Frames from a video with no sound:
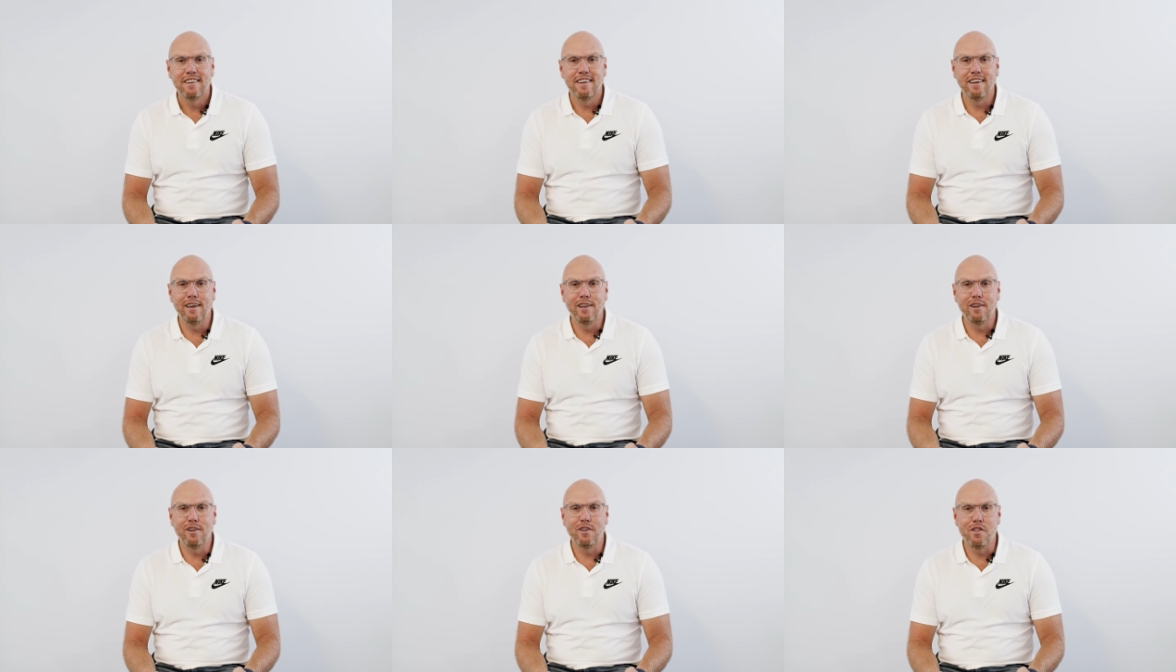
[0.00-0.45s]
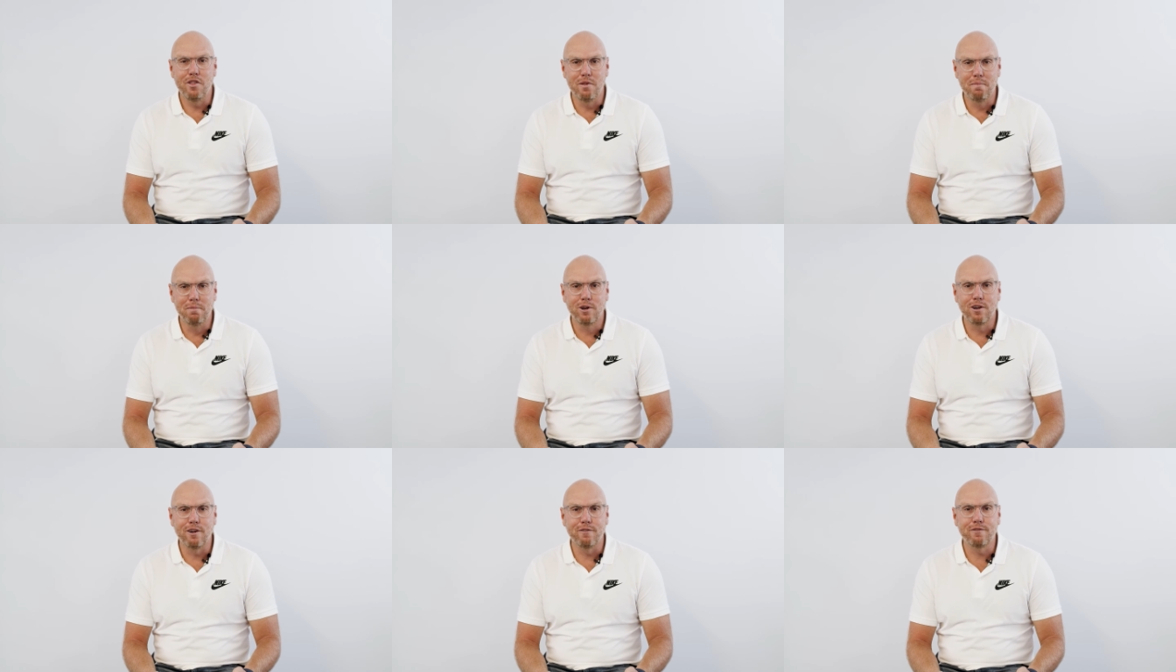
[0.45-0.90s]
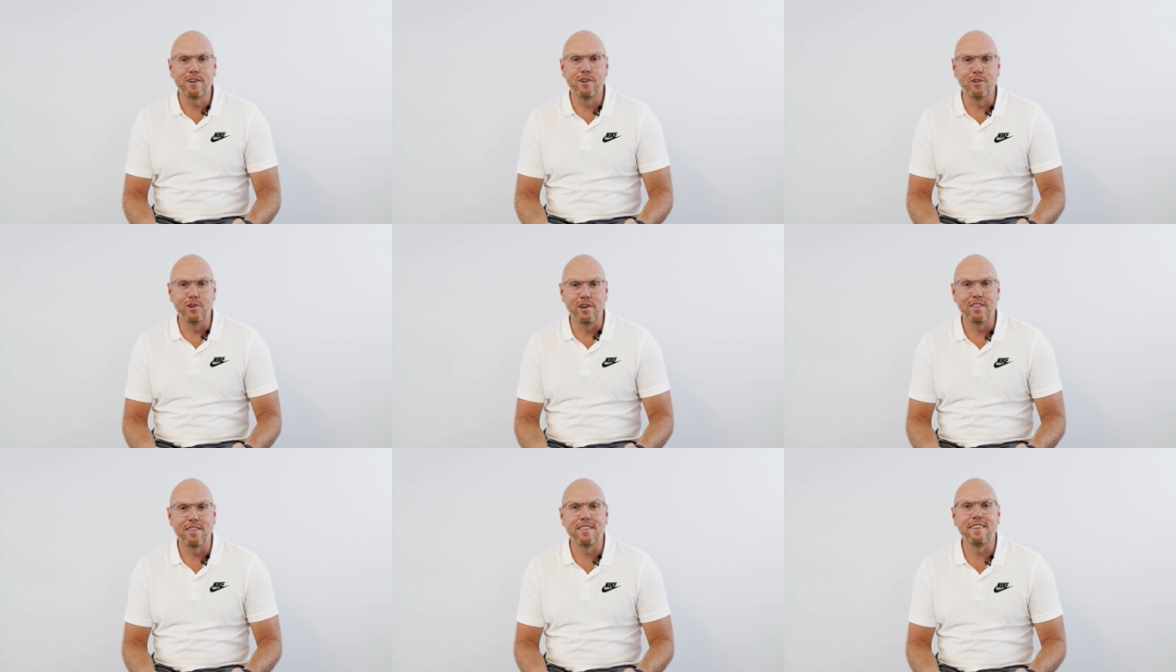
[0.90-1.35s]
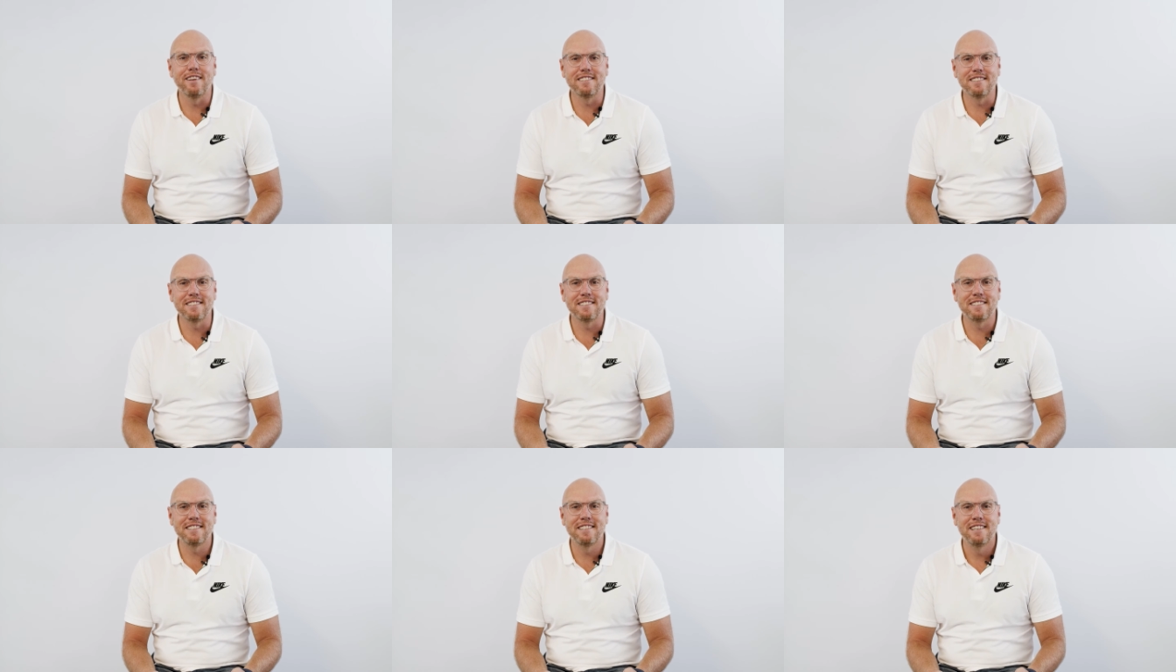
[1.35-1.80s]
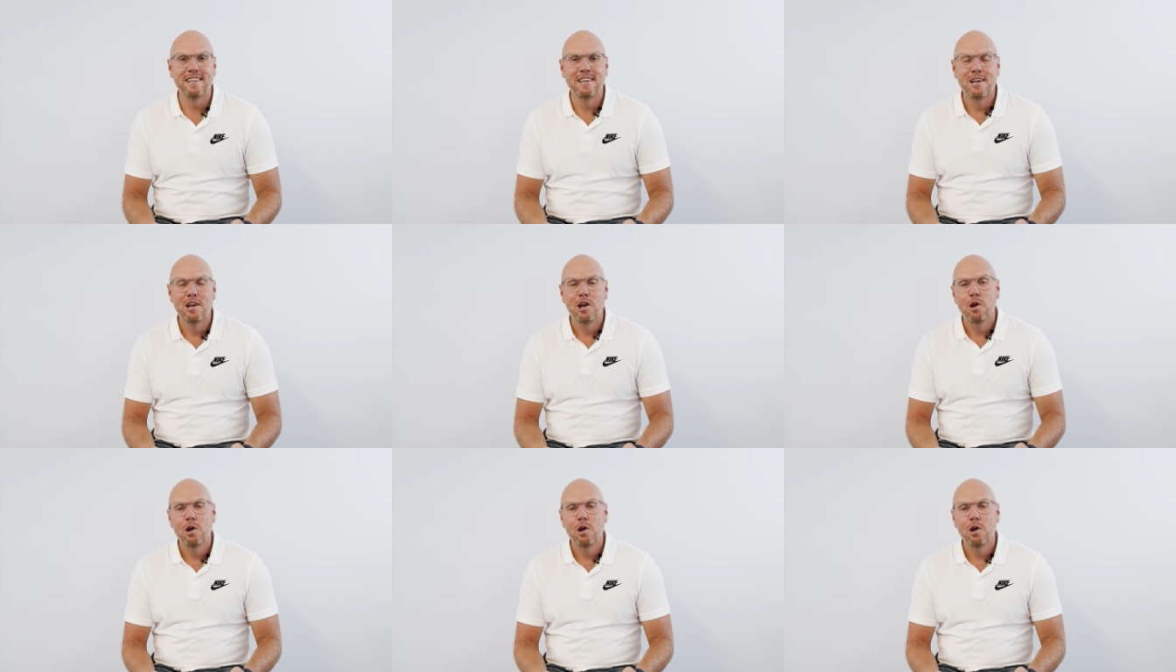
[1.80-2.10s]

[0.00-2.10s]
in the book of Corinthians,